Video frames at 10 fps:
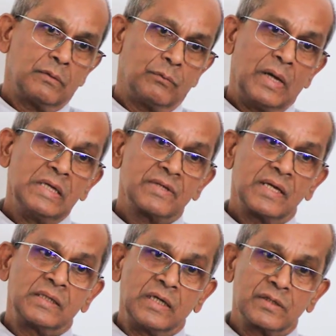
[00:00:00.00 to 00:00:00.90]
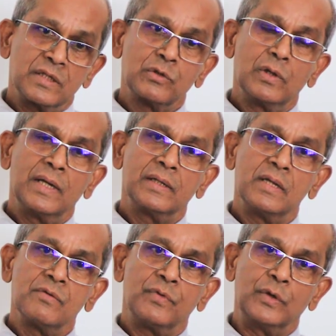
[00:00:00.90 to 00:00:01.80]
whilst I congratulate
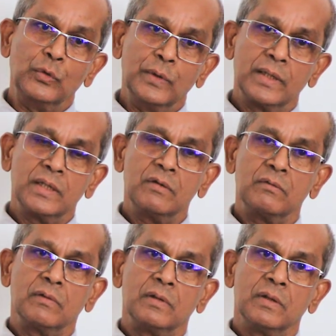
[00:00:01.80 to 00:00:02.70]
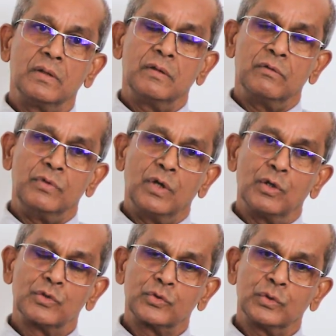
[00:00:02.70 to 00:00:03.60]
them for doing it, we
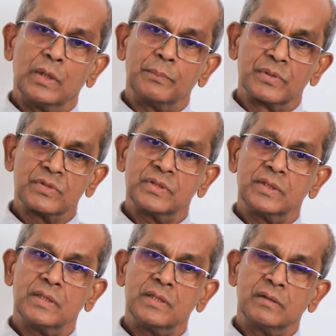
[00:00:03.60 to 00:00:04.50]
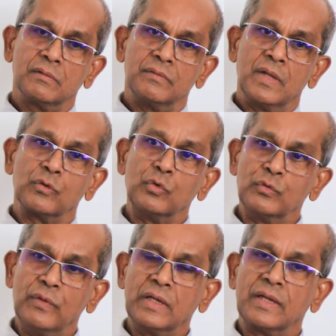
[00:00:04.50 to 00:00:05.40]
also appreciate their
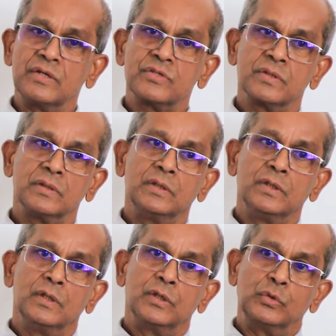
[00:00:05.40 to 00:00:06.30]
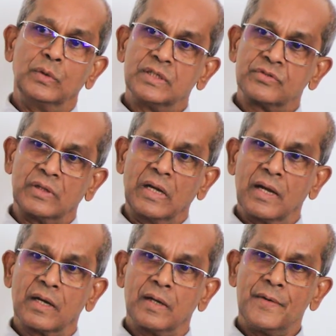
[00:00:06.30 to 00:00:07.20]
goodwill gesture towards Sri
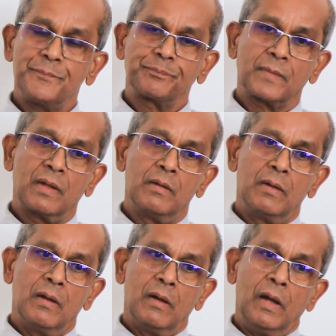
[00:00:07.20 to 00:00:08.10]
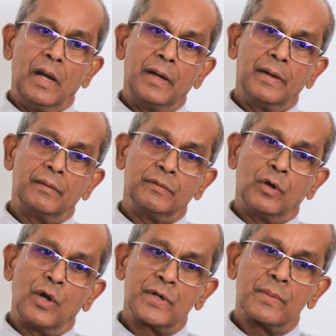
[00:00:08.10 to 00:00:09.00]
Lanka. And
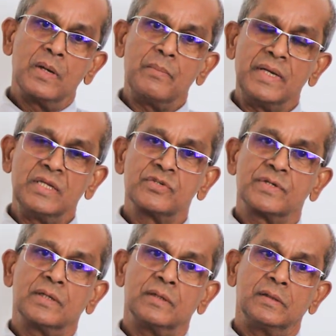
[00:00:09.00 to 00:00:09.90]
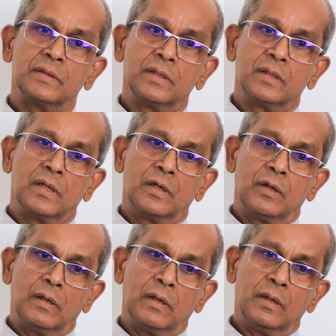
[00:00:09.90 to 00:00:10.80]
the Honorable Minister,
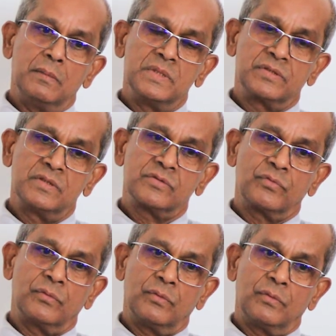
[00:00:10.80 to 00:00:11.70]
Mrs.